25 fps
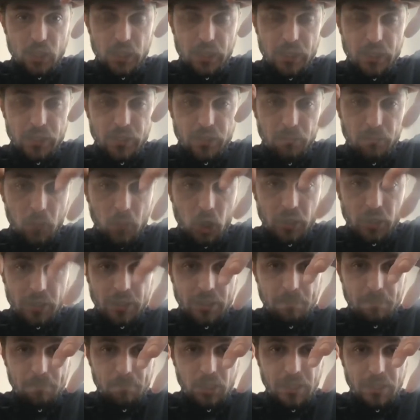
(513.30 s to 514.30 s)
and the
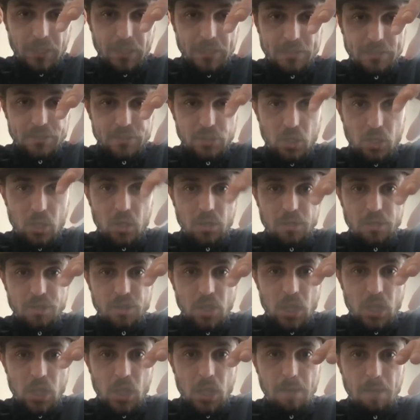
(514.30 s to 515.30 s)
marketplace on
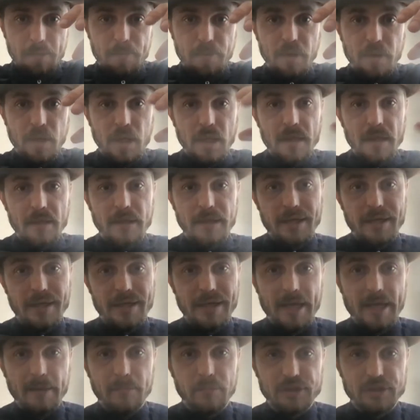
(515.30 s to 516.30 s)
top that
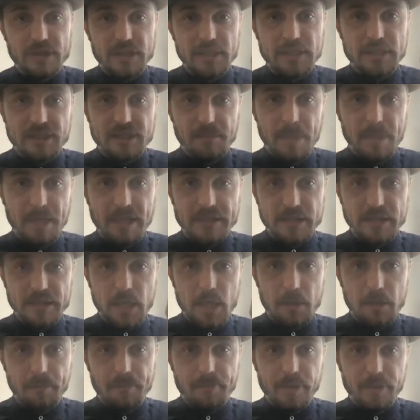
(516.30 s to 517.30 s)
enables these space
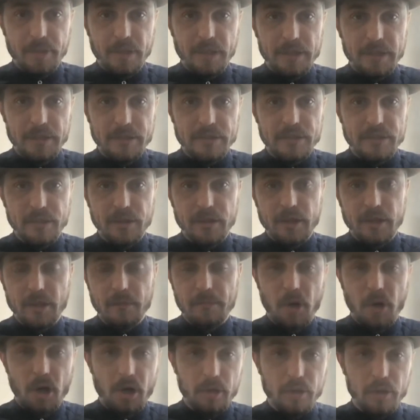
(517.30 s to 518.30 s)
companies, their
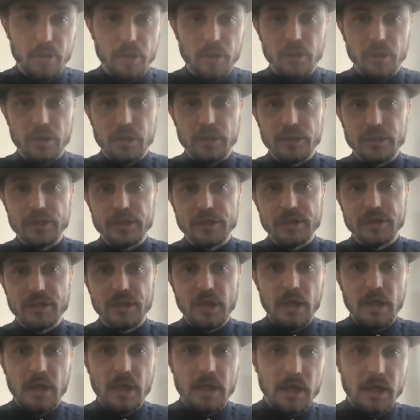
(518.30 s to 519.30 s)
partners,
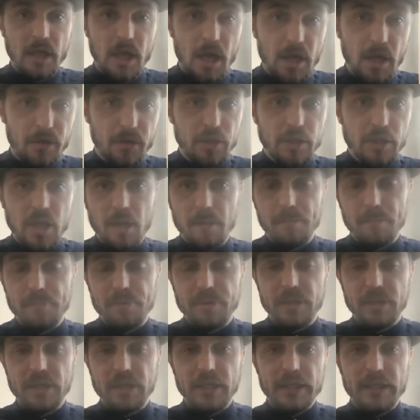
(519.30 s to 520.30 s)
other
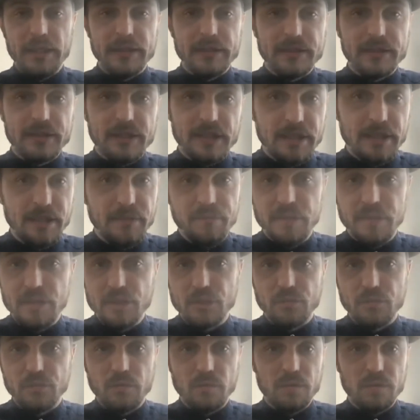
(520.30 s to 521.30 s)
companies,
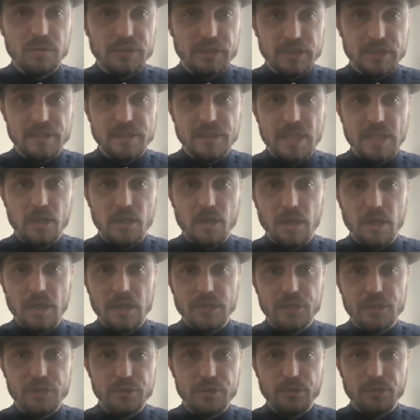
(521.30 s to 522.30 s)
individuals, etc.,
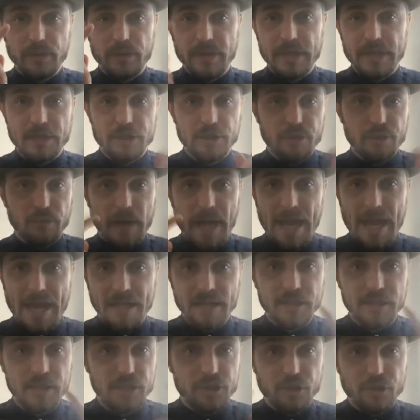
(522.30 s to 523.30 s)
to
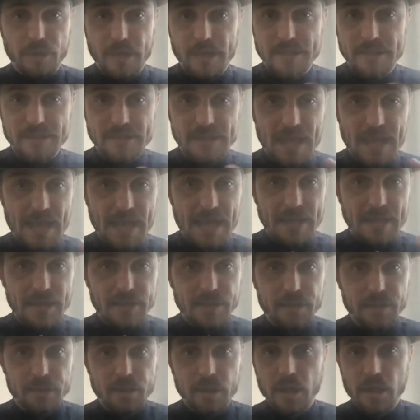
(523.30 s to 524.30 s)
interact,
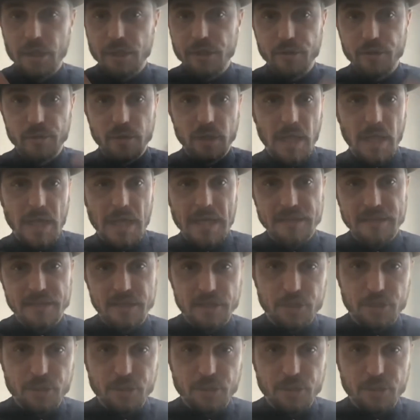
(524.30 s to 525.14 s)
transact, utilize, and